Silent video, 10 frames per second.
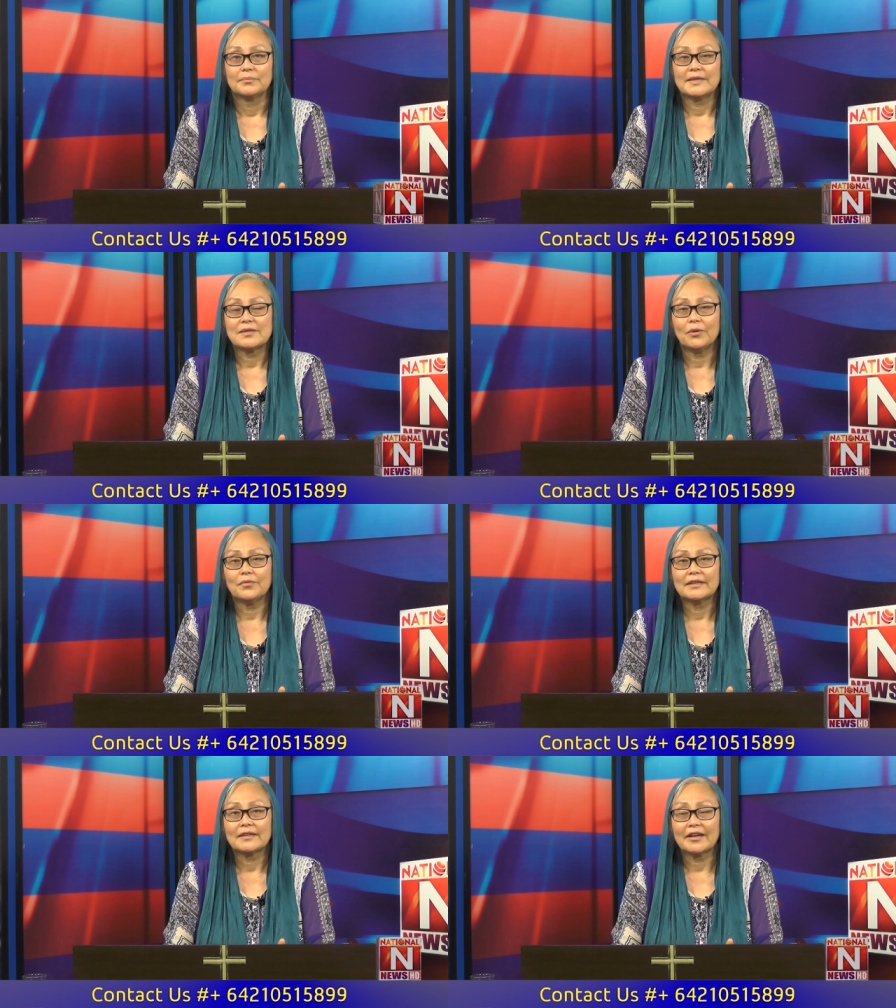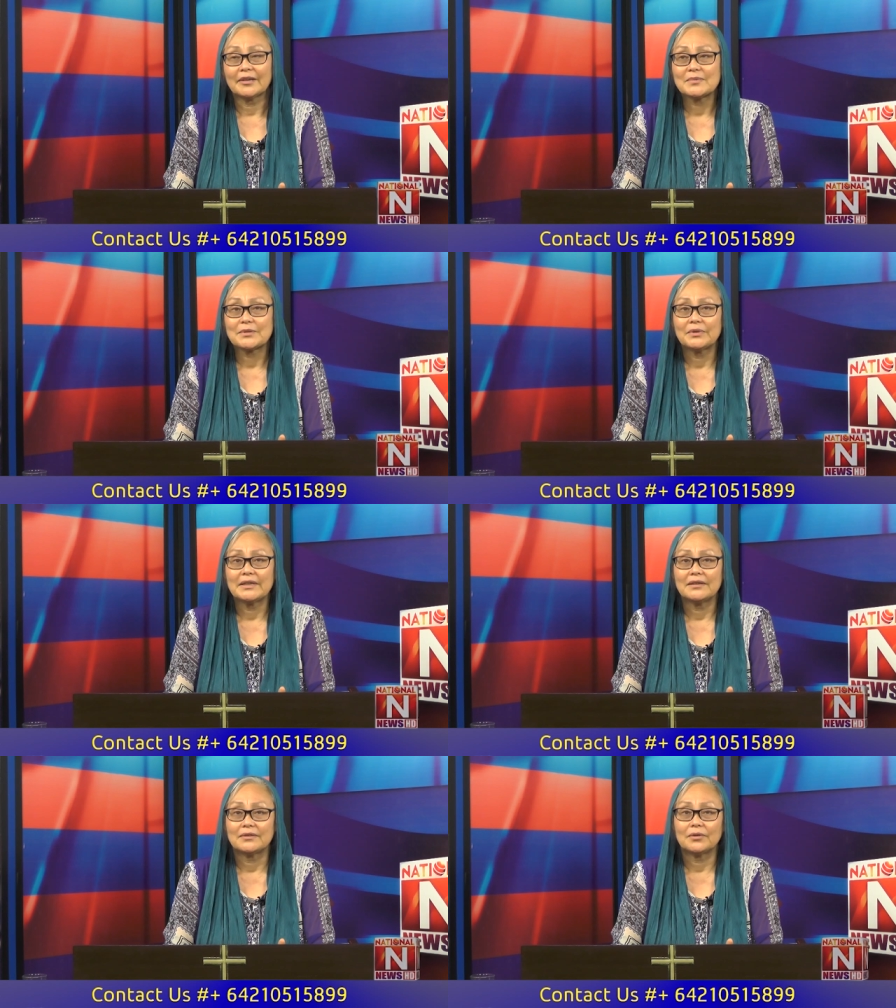But oftentimes
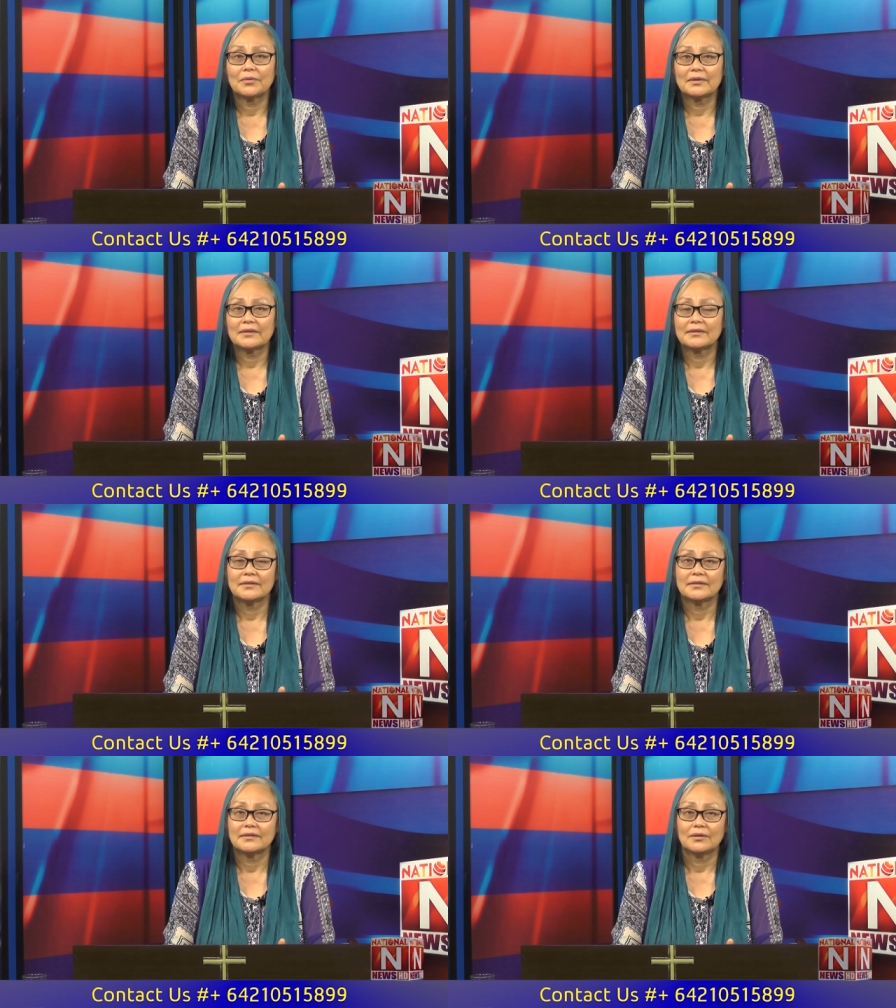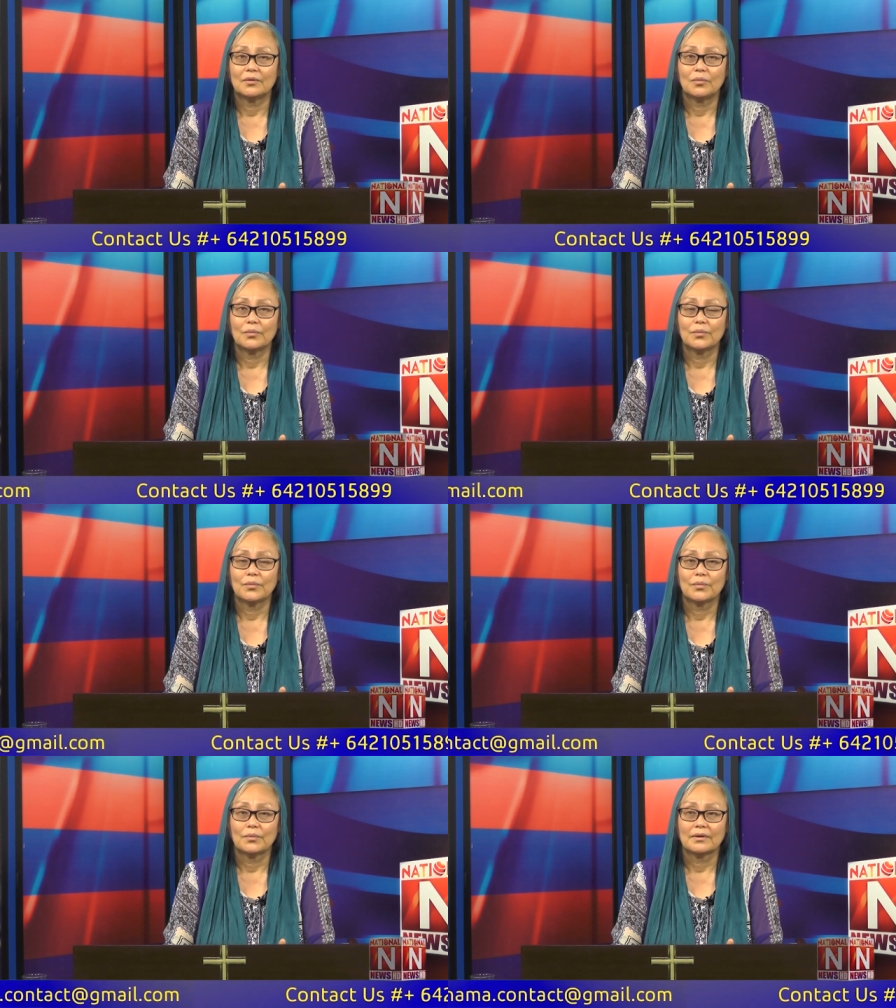we
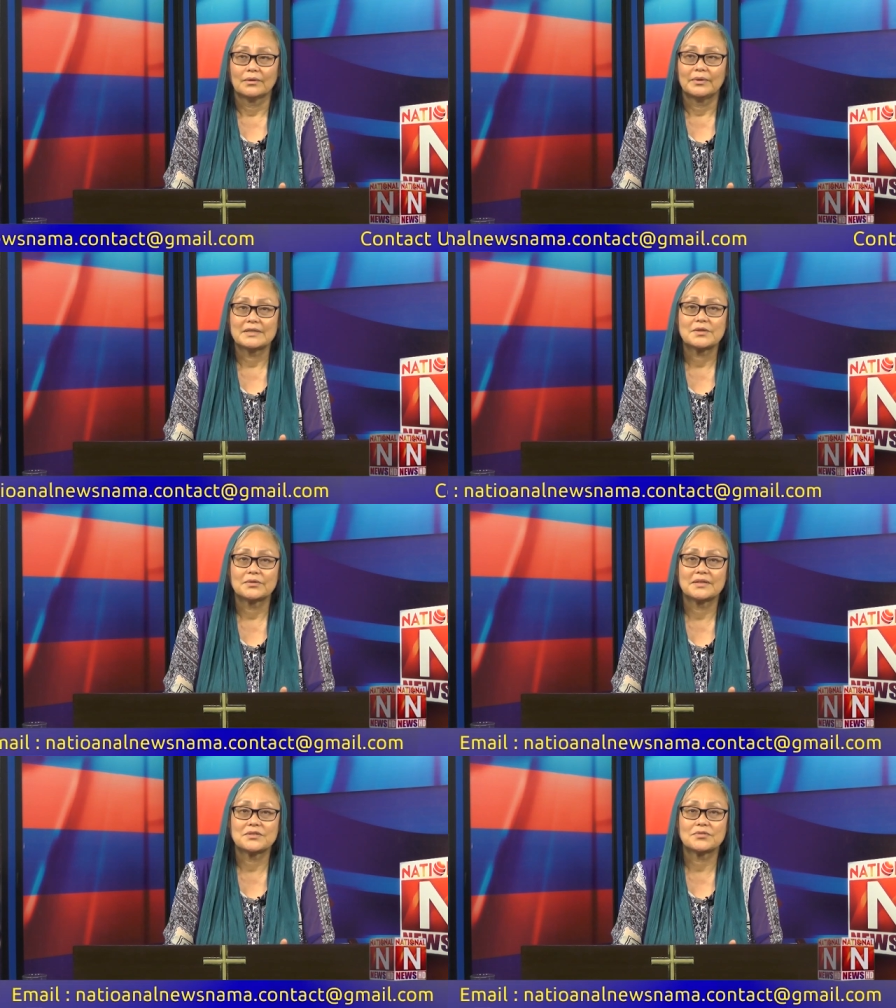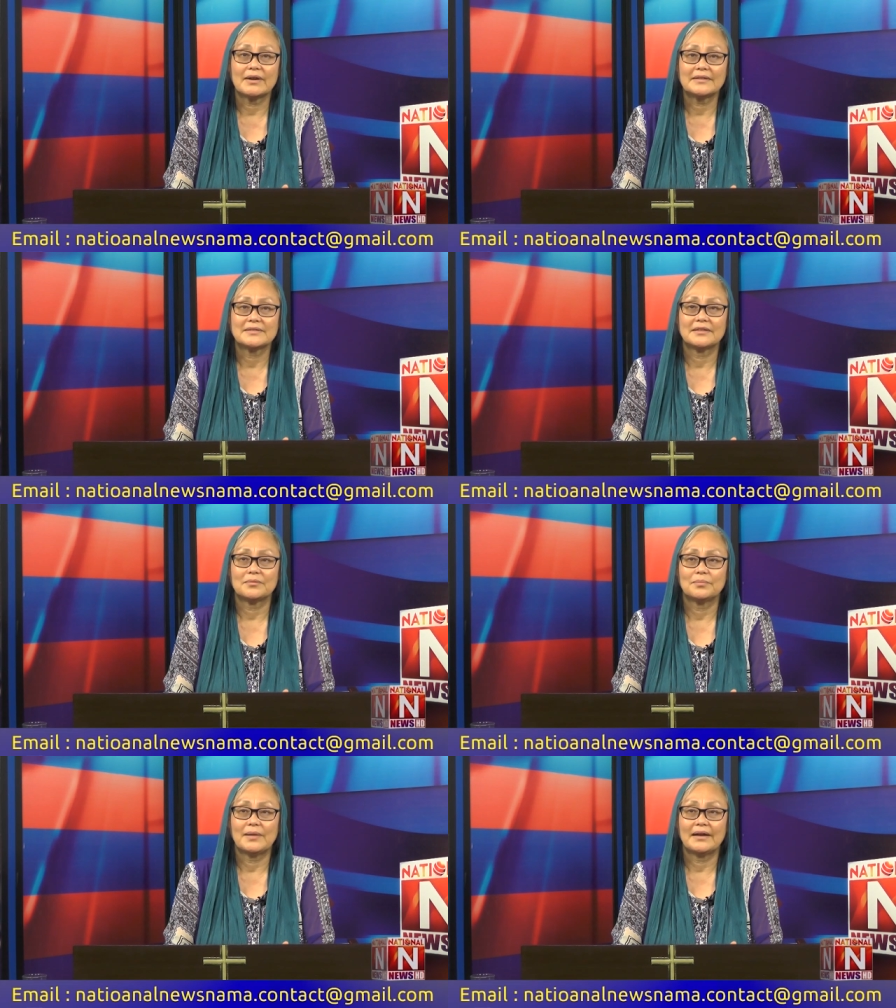are so
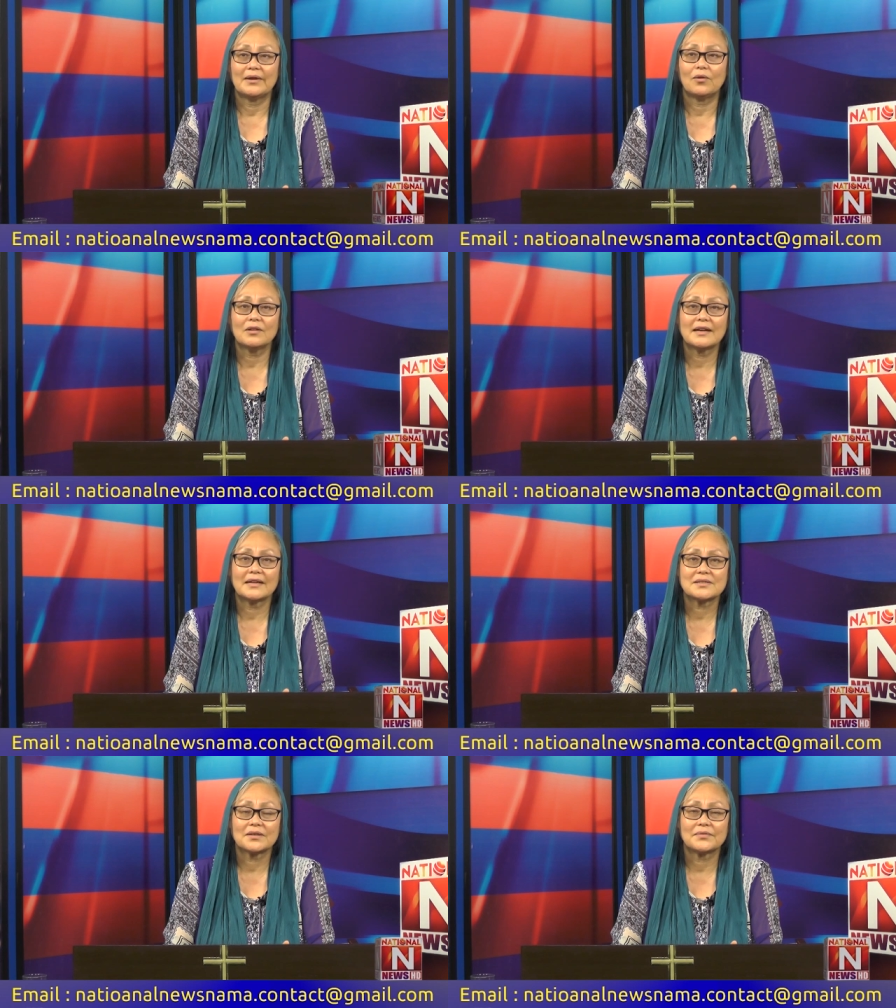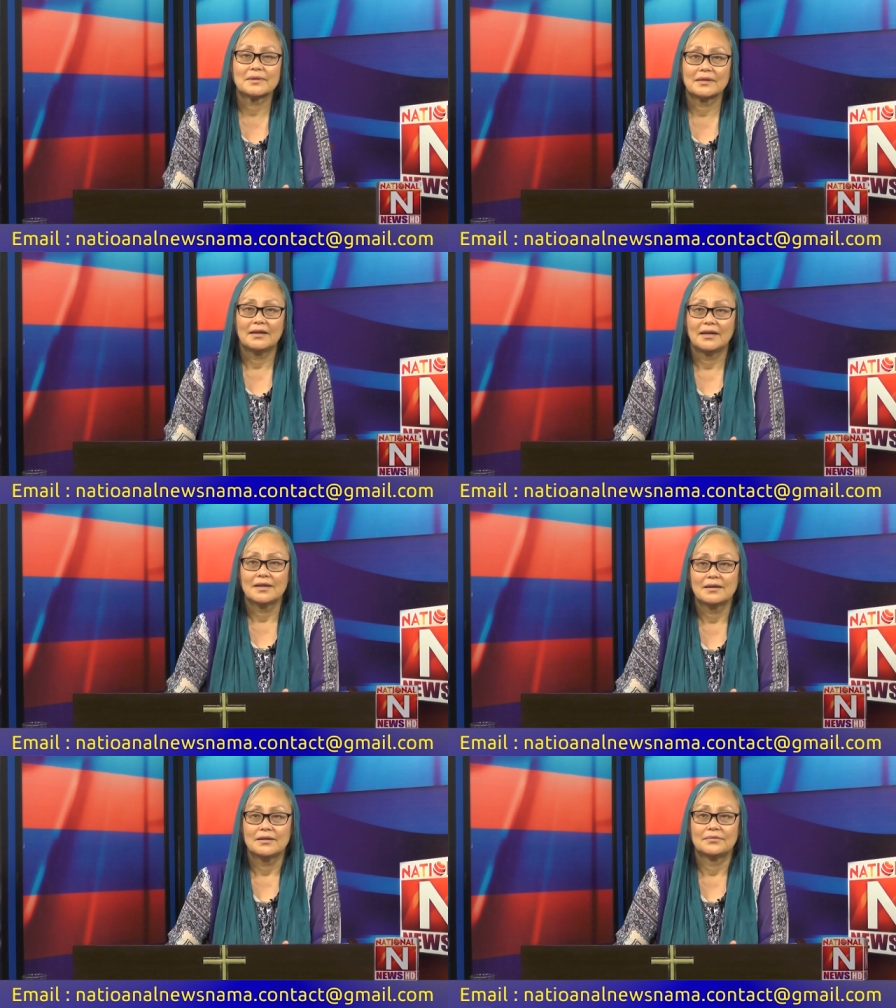distracted by all kinds of
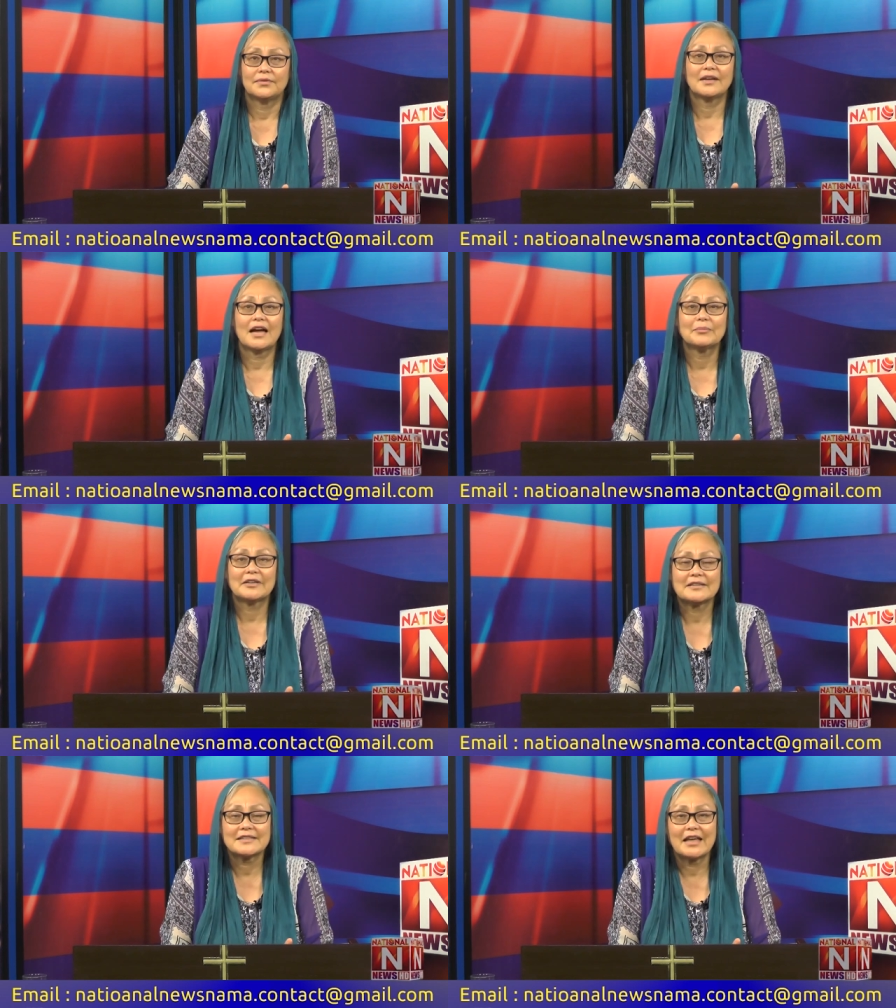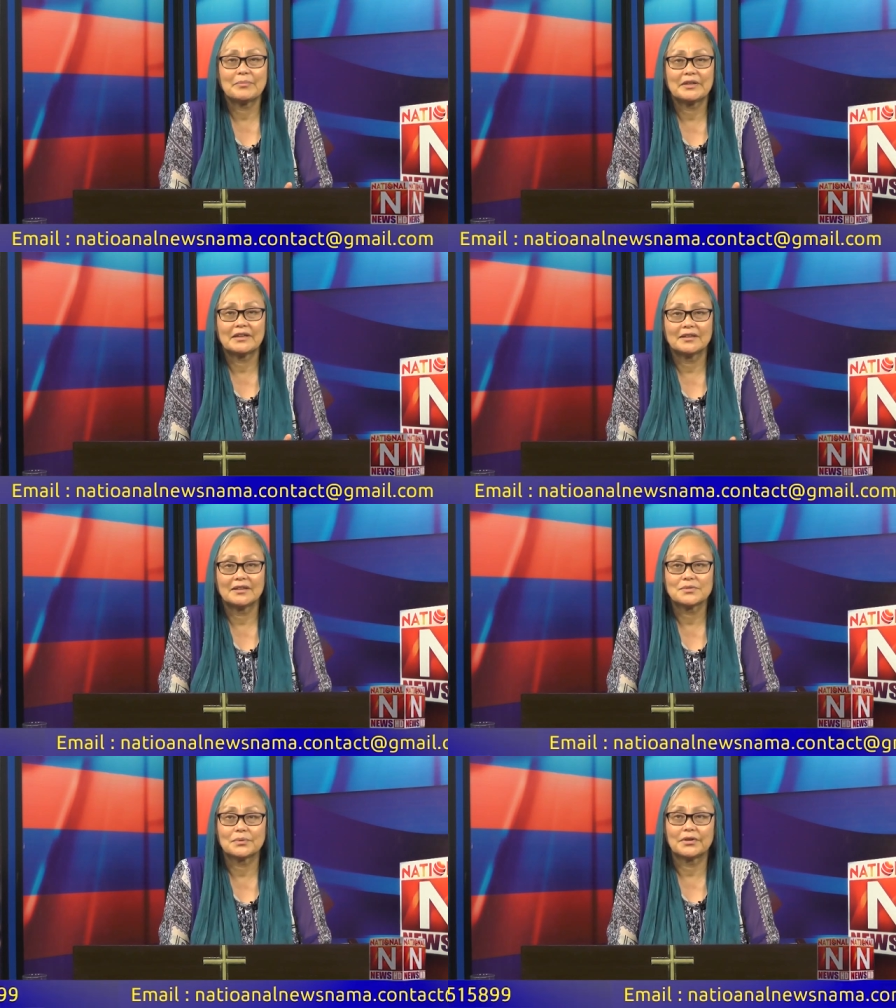phenomena happening
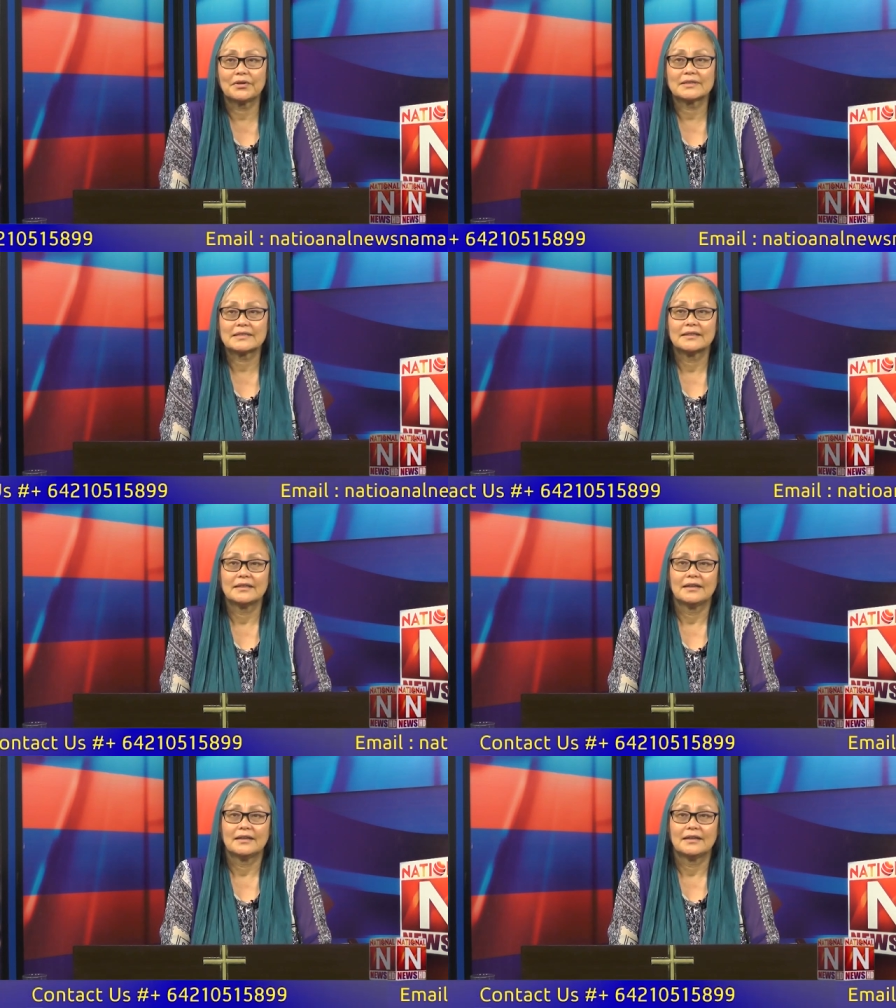in this world,